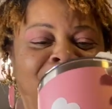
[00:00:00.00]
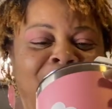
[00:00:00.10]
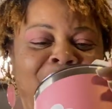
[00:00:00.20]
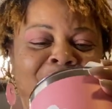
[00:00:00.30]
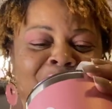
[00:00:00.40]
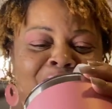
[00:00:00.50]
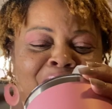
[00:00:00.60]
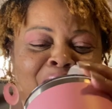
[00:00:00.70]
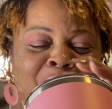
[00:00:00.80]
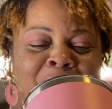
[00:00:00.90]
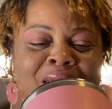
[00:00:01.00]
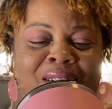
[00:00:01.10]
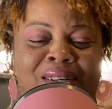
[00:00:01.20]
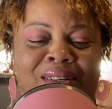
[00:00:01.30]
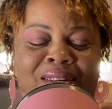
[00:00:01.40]
Oh my
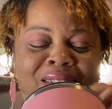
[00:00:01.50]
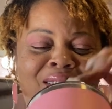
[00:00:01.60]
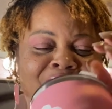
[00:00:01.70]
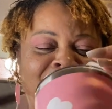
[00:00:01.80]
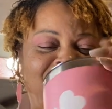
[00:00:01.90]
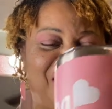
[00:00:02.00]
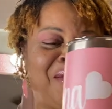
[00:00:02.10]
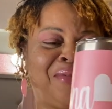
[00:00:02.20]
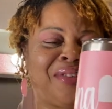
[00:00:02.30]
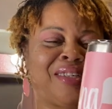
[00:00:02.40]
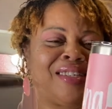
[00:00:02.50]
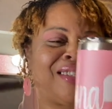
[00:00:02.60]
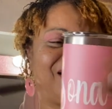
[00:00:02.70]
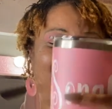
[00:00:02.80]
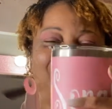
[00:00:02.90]
goodness, I love
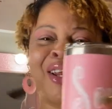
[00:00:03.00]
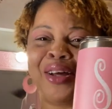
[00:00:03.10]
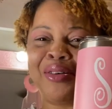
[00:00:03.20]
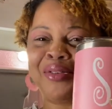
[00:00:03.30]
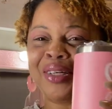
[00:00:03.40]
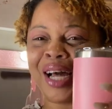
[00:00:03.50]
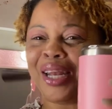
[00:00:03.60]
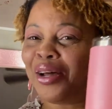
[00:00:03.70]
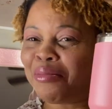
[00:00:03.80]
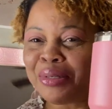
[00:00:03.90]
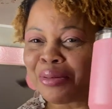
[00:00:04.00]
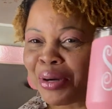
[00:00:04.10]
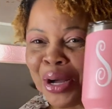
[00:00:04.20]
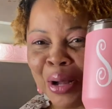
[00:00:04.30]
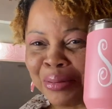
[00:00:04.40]
this. I love, look, I love me some
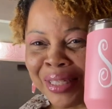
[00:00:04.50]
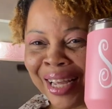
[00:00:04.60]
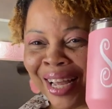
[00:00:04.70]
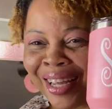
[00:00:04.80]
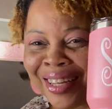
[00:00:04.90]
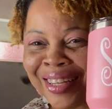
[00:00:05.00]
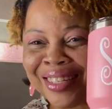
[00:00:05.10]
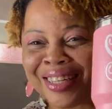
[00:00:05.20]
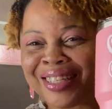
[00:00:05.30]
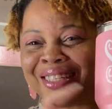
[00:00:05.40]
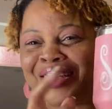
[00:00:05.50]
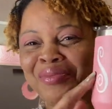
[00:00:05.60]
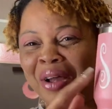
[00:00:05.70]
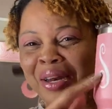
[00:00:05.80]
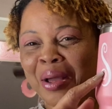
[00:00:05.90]
cups now. This, this
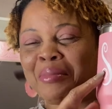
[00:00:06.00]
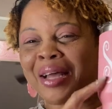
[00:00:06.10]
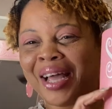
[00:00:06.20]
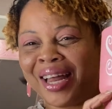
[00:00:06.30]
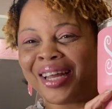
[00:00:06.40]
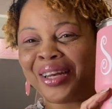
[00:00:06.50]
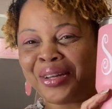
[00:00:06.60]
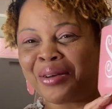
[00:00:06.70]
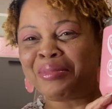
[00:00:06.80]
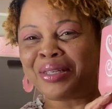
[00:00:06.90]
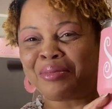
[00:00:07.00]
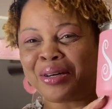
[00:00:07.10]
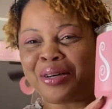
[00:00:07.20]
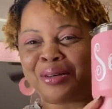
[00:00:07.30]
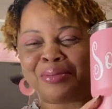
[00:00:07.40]
right down my alley. I love me some
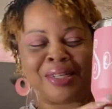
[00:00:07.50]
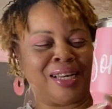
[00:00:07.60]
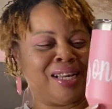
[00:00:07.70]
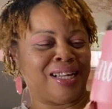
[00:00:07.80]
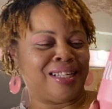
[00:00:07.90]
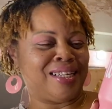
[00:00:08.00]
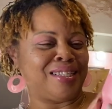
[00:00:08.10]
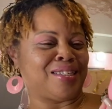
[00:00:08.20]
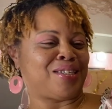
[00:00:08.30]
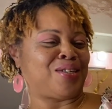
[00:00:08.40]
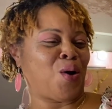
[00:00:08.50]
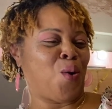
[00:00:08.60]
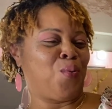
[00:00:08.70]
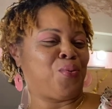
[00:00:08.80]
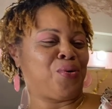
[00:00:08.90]
cups. This is
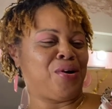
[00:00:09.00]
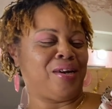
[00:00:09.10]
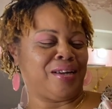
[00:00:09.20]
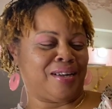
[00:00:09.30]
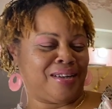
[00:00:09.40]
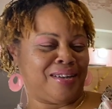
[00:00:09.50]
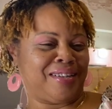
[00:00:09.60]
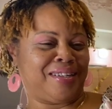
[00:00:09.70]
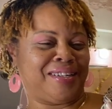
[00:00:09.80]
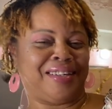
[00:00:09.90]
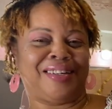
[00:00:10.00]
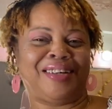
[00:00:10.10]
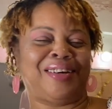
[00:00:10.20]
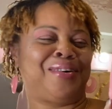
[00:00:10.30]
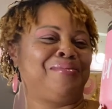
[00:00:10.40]
so pretty.
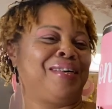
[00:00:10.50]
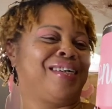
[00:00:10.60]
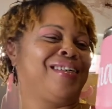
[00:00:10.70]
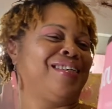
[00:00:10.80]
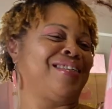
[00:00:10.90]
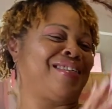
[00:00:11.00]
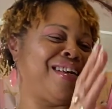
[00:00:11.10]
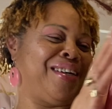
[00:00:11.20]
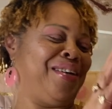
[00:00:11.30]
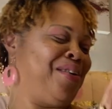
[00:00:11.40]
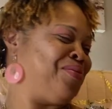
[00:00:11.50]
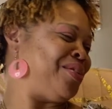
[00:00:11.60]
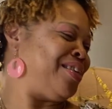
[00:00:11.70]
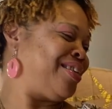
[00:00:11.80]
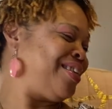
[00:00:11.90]
Oh my goodness, I love it.